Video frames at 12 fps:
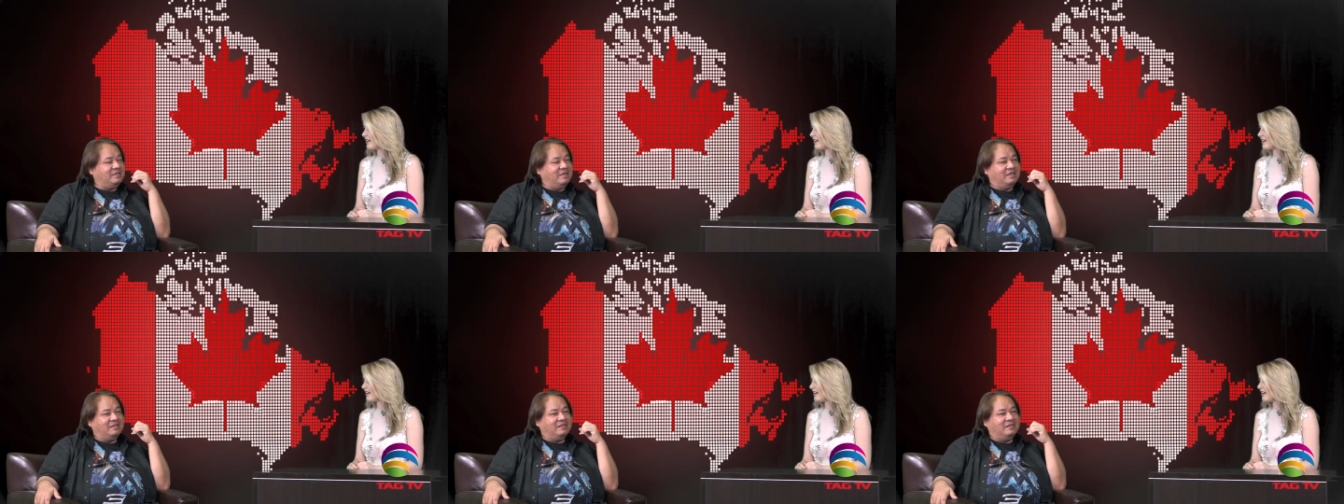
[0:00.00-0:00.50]

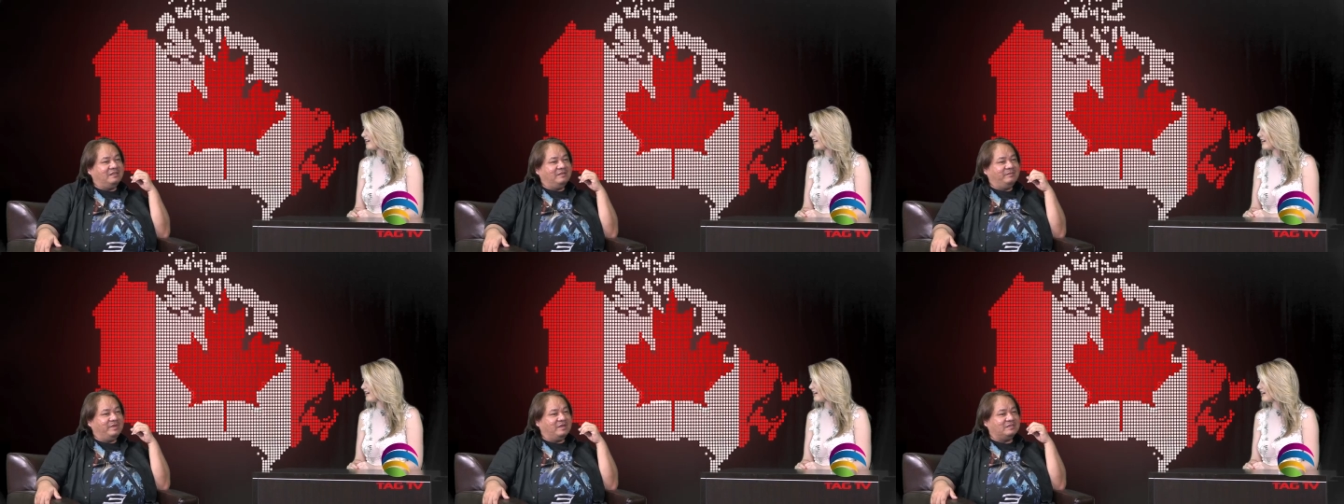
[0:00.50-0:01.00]
it
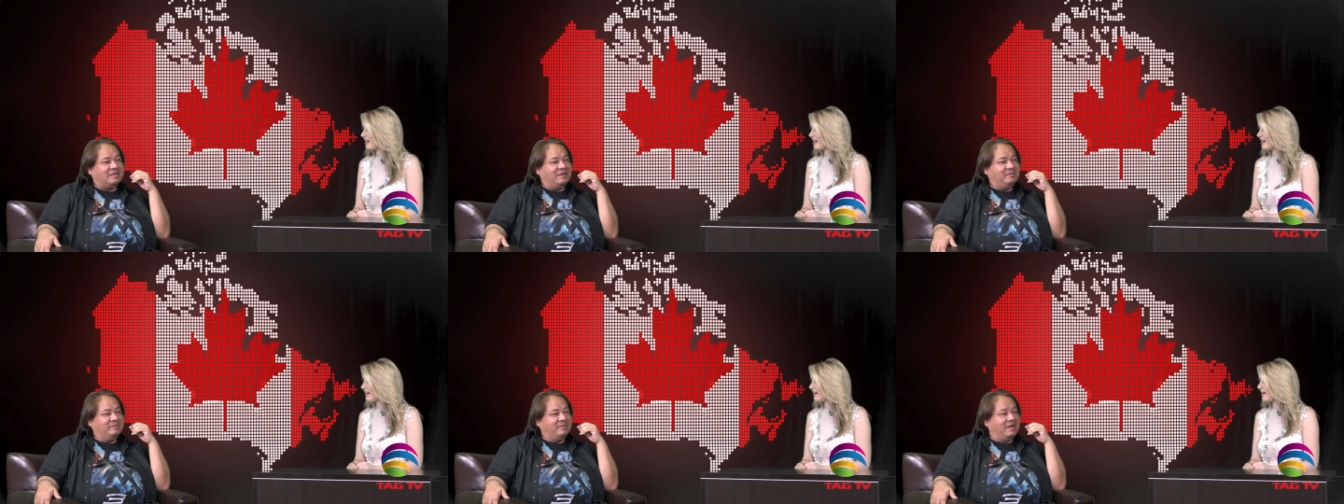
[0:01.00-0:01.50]
because
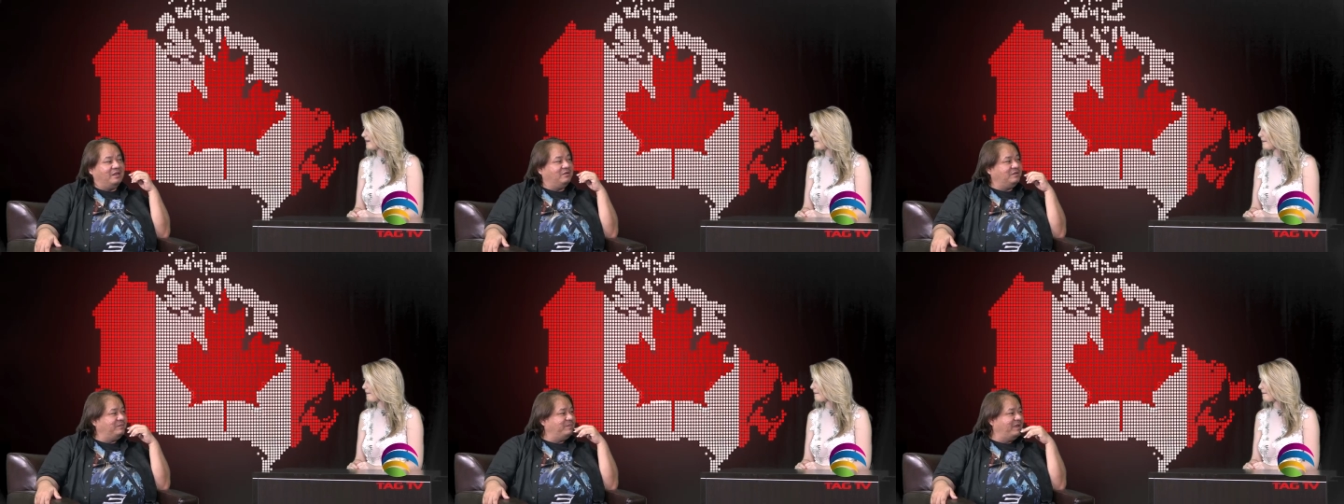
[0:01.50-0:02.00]
I'm alone
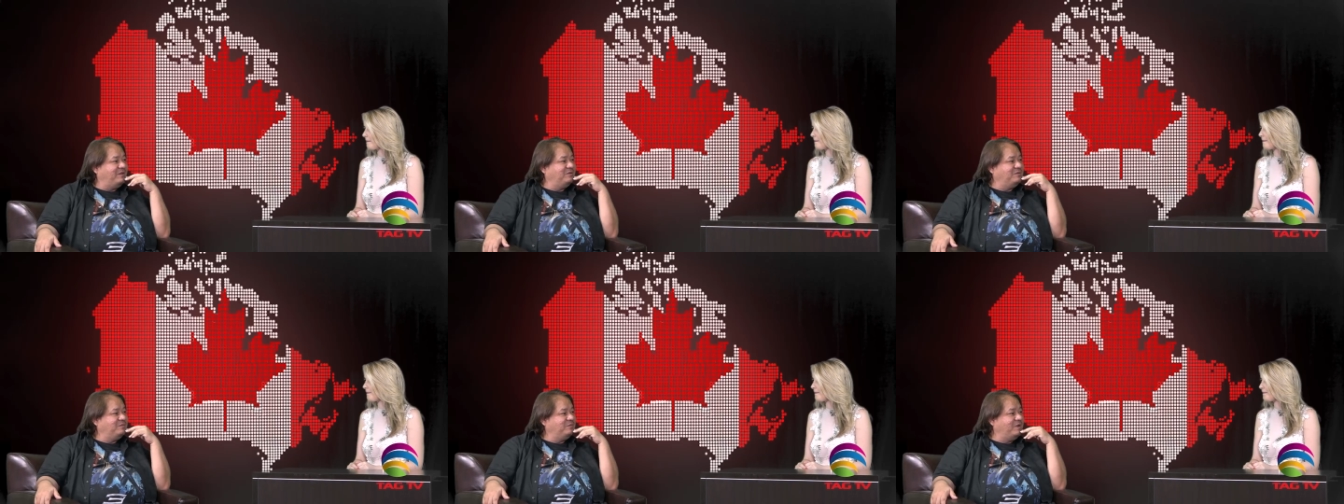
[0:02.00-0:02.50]
in my
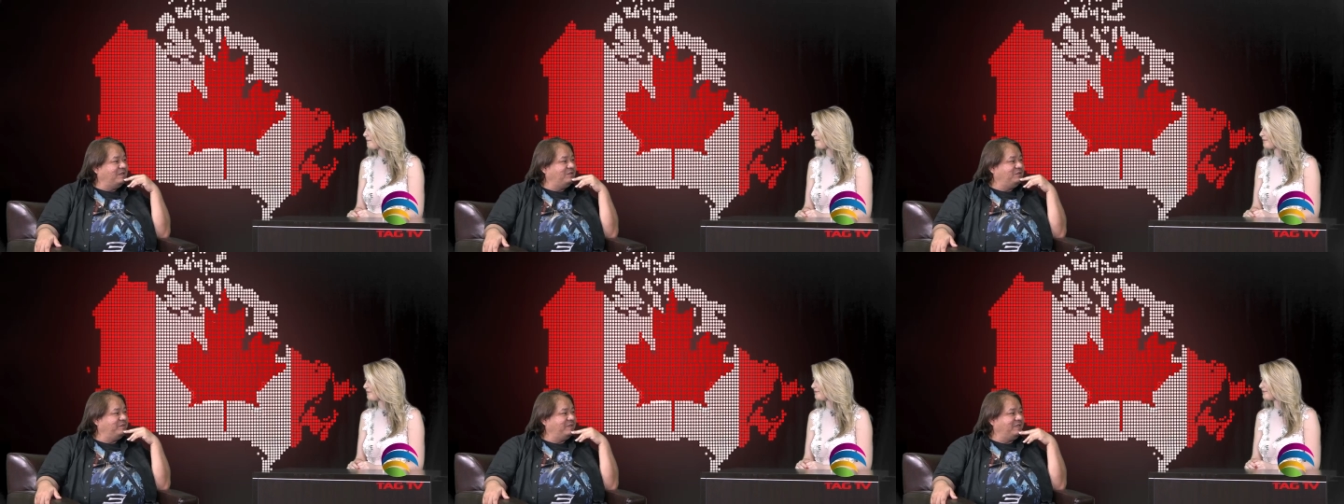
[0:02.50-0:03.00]
room while
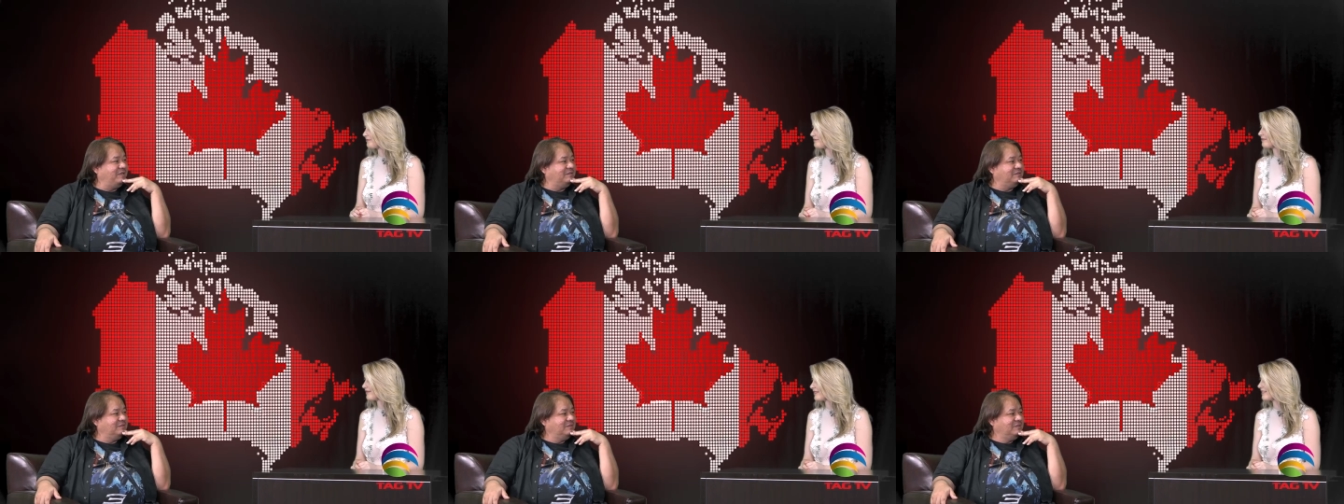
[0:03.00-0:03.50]
doing it.
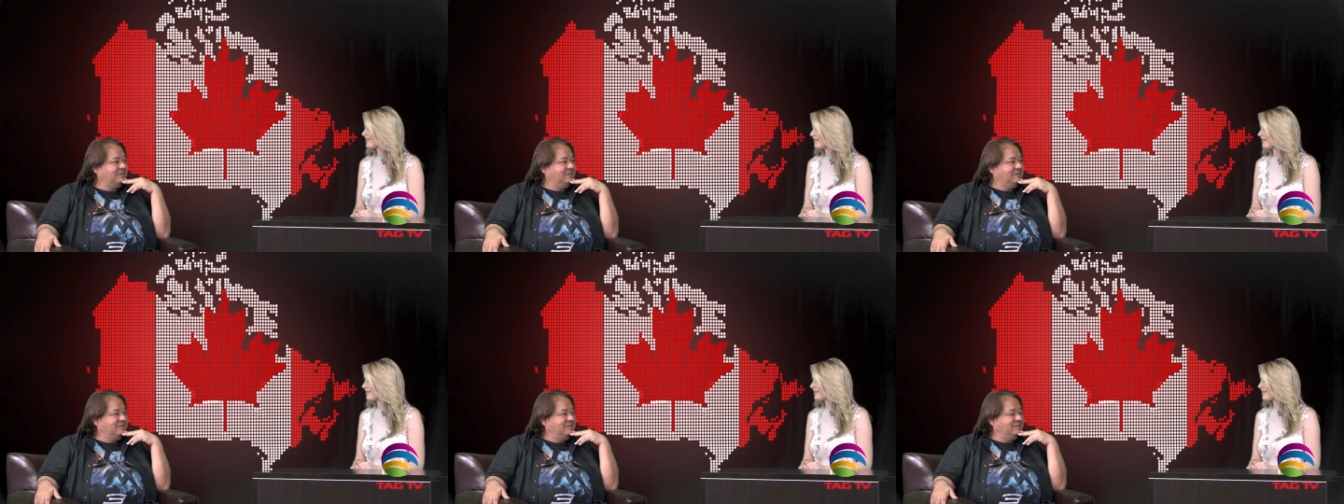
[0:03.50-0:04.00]

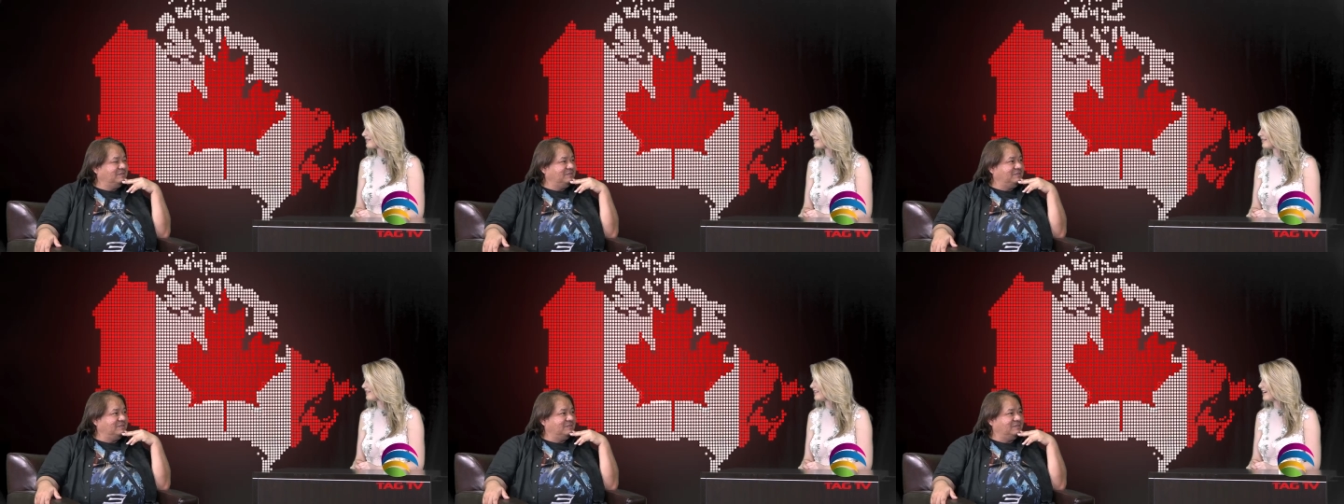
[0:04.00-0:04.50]

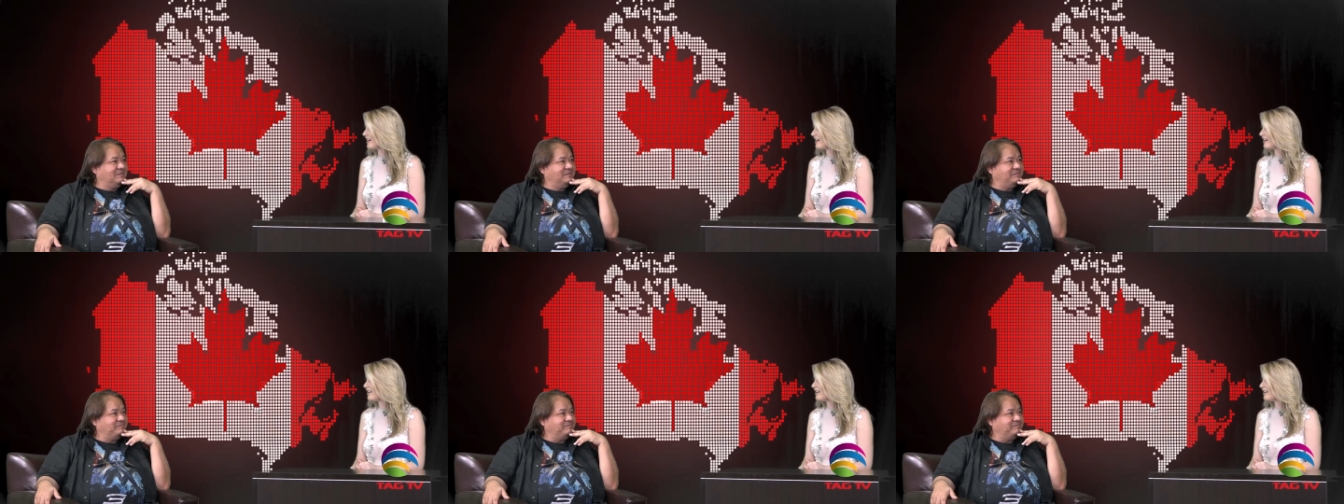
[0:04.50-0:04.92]
So